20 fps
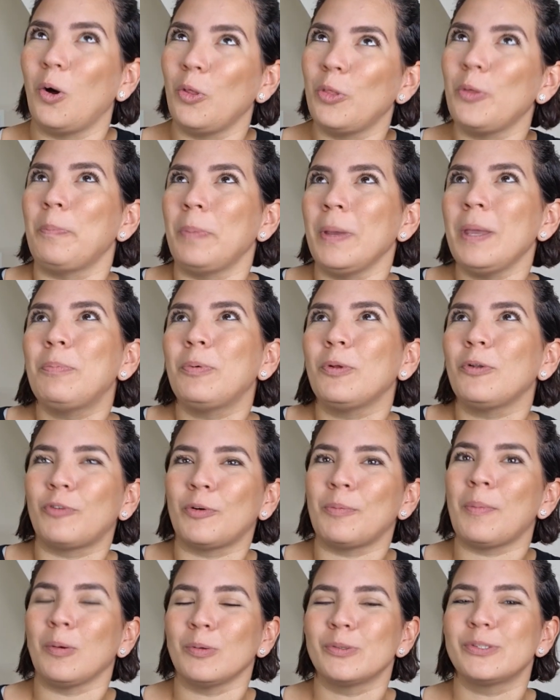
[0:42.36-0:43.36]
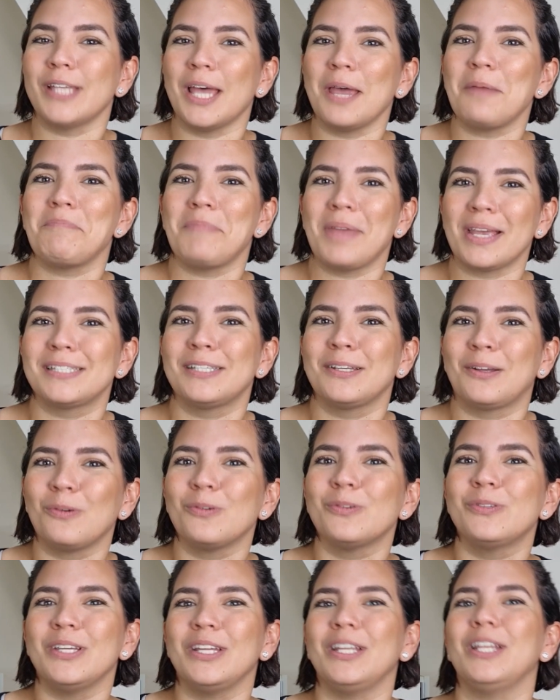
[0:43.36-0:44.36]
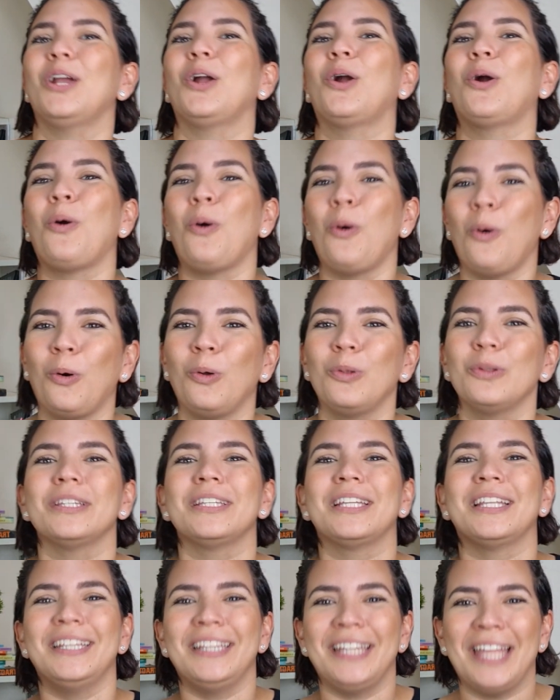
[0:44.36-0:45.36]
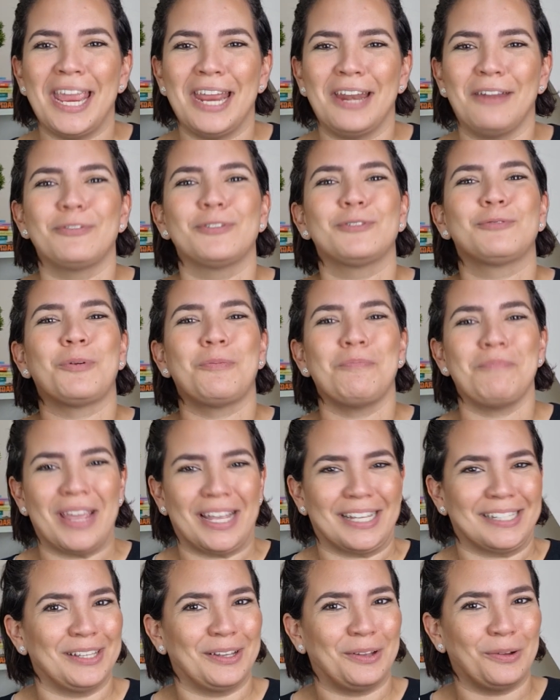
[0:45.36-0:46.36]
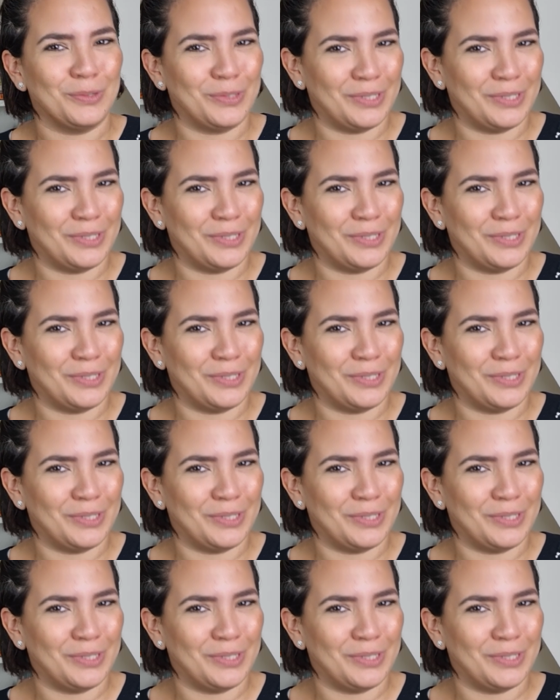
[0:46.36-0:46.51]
other people from outside Mexico City call the natives from Mexico